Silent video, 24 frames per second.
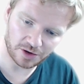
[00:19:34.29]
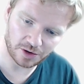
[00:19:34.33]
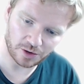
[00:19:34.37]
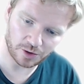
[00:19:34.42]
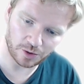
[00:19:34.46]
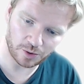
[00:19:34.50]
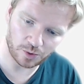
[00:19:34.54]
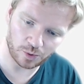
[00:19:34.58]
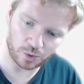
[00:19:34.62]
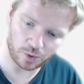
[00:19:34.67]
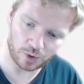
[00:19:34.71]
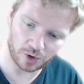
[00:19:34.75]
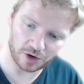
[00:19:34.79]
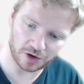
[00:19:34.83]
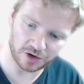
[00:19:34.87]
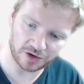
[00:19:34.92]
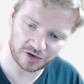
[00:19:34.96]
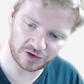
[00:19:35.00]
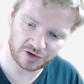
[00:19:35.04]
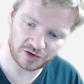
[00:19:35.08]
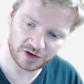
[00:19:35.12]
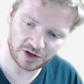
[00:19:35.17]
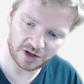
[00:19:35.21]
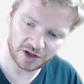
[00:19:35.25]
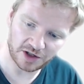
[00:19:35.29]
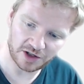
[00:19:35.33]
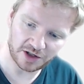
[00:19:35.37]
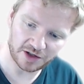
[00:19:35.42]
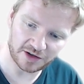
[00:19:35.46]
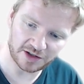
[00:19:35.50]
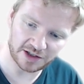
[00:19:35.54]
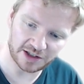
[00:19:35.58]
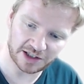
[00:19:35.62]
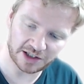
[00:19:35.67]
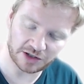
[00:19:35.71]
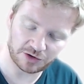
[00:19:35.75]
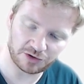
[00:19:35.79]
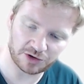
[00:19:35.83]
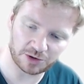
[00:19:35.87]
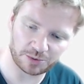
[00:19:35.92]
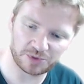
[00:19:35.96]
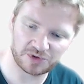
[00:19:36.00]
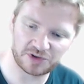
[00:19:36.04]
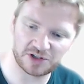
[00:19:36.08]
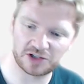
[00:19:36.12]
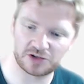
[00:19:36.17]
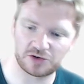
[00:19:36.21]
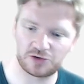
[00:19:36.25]
or what the electric
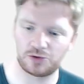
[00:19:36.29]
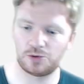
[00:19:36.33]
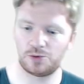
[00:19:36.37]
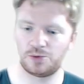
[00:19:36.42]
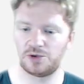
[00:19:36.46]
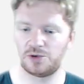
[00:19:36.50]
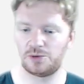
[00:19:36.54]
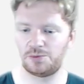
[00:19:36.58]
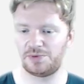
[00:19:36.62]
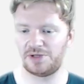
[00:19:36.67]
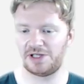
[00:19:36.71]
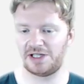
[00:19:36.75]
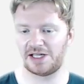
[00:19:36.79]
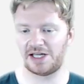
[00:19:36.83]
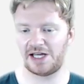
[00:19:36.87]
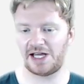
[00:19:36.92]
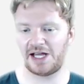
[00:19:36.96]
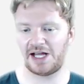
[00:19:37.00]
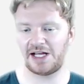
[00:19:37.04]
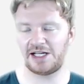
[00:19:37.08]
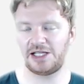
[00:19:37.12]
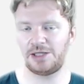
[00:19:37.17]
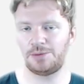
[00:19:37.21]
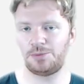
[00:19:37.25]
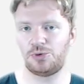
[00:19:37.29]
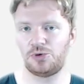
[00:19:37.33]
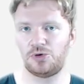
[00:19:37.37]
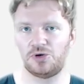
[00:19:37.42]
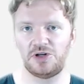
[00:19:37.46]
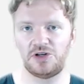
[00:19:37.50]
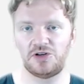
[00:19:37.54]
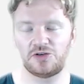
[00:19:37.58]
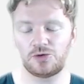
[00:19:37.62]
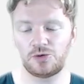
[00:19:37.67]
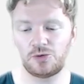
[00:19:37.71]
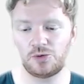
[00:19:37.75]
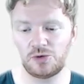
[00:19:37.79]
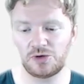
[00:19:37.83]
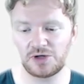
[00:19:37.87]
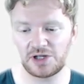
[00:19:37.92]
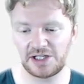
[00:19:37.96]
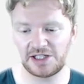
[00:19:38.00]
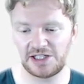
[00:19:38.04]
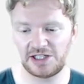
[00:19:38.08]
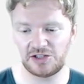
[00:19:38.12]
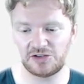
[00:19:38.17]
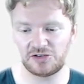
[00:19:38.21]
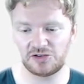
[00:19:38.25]
potential will be at any point. All
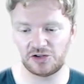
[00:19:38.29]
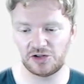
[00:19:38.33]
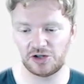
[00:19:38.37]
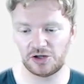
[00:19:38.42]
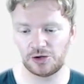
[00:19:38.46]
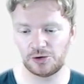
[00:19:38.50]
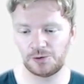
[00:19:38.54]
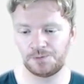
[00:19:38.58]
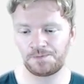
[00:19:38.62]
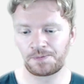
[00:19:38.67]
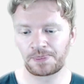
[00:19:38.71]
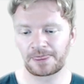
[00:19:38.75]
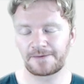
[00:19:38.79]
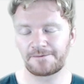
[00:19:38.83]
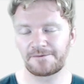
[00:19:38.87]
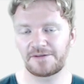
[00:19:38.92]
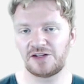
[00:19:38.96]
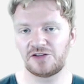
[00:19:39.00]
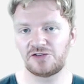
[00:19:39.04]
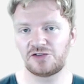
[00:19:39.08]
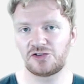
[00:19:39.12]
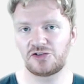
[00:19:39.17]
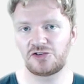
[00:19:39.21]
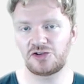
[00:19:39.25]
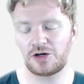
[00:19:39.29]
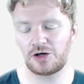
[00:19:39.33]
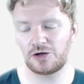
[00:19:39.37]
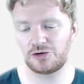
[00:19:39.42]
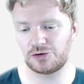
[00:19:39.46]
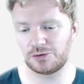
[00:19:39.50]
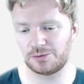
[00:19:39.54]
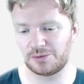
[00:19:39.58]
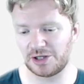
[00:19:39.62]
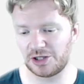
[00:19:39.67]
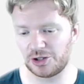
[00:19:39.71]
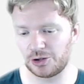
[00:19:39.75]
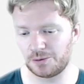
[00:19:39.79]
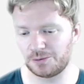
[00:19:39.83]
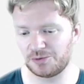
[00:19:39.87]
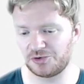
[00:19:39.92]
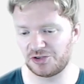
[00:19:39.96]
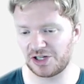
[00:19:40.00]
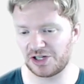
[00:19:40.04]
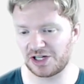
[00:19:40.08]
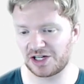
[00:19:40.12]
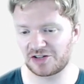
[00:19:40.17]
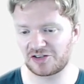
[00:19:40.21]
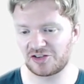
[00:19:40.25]
I need to know is the charge on my
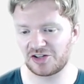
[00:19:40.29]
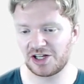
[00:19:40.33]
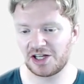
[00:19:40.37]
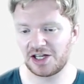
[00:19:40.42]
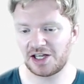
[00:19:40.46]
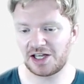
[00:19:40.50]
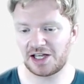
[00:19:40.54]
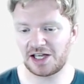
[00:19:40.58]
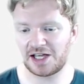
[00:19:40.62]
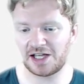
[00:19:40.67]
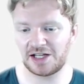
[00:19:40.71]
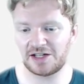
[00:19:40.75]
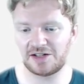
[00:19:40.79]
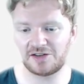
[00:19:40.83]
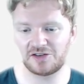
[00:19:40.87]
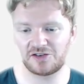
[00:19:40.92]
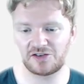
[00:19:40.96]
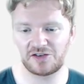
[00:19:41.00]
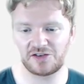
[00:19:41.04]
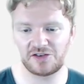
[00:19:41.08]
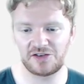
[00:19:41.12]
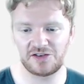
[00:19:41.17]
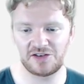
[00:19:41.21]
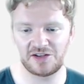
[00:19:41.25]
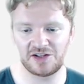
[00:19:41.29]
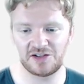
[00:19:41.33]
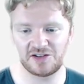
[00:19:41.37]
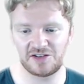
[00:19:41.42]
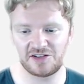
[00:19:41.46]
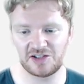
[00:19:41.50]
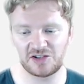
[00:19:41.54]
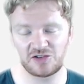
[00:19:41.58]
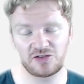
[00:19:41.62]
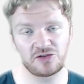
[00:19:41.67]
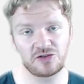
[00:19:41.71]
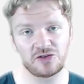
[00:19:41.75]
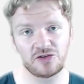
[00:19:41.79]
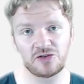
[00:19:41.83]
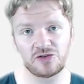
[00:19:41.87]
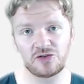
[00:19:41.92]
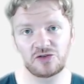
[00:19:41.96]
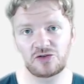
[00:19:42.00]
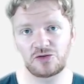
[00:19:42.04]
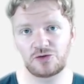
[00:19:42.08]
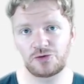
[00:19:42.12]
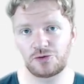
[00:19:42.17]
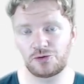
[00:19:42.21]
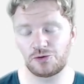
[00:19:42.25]
object and the
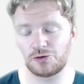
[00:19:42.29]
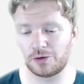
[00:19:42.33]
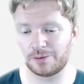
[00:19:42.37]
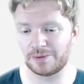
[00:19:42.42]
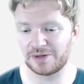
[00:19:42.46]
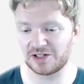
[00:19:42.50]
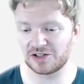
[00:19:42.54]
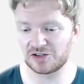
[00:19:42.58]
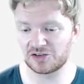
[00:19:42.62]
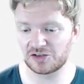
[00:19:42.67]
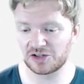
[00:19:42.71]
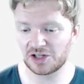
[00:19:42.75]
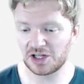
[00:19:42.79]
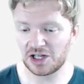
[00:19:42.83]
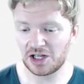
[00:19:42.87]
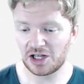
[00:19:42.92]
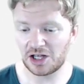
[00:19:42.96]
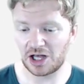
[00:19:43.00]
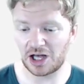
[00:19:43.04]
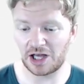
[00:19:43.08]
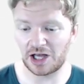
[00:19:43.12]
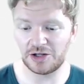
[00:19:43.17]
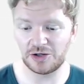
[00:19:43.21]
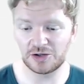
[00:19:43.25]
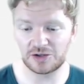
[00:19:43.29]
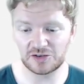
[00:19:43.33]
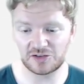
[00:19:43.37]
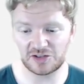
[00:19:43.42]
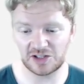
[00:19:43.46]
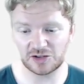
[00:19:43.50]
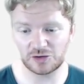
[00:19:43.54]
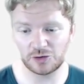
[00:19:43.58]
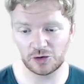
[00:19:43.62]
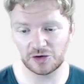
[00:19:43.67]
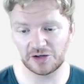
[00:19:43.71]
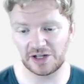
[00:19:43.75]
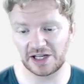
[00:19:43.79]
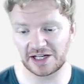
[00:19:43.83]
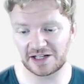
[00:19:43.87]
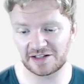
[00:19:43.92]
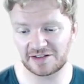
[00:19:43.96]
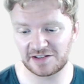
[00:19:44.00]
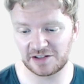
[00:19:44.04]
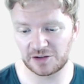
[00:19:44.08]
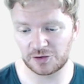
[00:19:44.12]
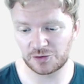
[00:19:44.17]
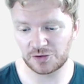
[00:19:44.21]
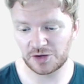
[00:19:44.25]
distance from it. Uh, you can see it's not
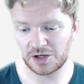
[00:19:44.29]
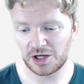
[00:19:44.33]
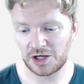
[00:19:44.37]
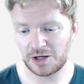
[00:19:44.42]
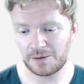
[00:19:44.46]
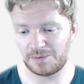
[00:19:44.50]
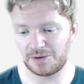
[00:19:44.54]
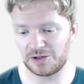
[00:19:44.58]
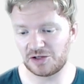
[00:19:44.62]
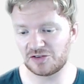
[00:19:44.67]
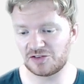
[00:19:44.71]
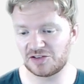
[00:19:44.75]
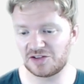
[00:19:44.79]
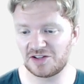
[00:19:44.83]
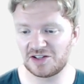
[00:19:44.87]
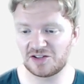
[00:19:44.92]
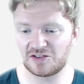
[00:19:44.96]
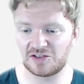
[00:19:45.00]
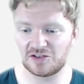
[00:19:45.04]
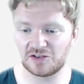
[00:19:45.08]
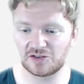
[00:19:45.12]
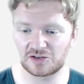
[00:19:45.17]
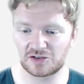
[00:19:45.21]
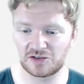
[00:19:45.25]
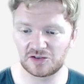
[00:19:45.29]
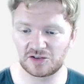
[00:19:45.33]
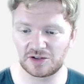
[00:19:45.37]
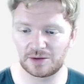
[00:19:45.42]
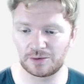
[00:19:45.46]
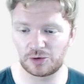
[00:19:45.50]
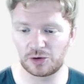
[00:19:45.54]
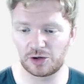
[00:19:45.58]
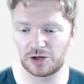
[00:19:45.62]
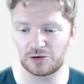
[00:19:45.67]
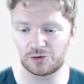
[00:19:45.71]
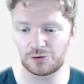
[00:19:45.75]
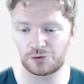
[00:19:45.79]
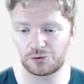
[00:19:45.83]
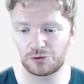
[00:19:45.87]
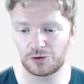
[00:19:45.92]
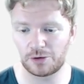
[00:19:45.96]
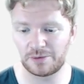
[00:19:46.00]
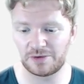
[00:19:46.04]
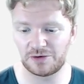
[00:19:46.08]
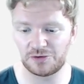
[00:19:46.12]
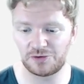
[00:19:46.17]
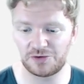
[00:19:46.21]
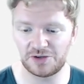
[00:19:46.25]
negative because in this instance I'm going
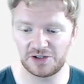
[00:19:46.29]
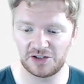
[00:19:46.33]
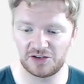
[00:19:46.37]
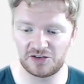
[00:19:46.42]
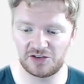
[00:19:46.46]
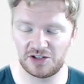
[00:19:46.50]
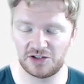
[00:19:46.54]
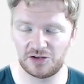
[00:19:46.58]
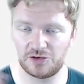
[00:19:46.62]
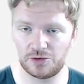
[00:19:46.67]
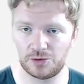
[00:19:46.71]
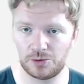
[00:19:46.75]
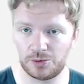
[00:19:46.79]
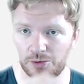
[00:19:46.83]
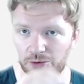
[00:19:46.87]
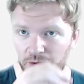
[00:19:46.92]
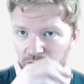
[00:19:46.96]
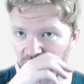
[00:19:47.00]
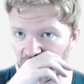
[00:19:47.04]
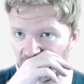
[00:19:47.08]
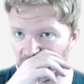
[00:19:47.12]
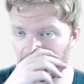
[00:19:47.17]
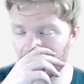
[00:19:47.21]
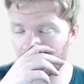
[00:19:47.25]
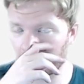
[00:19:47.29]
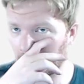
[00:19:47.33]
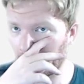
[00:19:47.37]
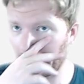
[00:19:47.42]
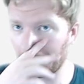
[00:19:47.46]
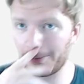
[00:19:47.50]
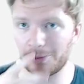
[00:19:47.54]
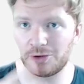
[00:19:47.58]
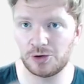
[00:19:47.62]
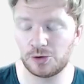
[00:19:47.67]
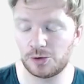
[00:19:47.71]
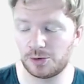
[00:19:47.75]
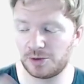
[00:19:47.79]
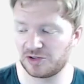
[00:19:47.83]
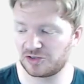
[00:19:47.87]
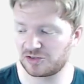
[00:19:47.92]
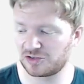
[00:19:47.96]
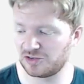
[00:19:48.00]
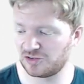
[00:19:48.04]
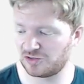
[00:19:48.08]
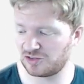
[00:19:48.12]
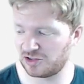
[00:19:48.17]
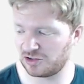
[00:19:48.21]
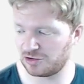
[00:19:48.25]
from infinity towards it and we always
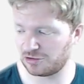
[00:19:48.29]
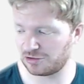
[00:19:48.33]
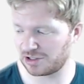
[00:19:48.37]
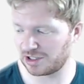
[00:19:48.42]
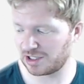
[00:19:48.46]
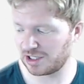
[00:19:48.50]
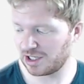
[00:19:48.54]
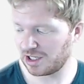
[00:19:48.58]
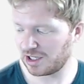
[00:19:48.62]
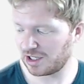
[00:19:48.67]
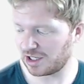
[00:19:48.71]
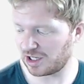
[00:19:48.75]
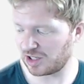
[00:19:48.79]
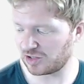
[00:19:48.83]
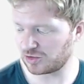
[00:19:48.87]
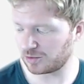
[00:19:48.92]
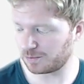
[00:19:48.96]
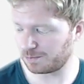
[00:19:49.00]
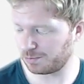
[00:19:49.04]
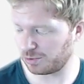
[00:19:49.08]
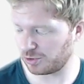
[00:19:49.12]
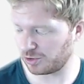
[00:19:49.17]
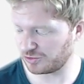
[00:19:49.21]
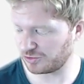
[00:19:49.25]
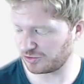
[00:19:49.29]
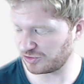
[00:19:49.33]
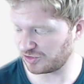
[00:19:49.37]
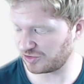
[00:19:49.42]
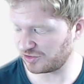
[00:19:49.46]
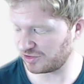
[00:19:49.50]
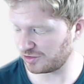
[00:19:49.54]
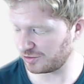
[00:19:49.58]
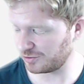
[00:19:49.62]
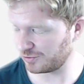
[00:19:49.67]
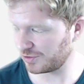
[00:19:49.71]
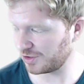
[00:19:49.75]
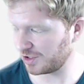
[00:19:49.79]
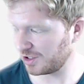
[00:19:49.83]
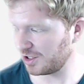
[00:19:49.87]
consider it as a positive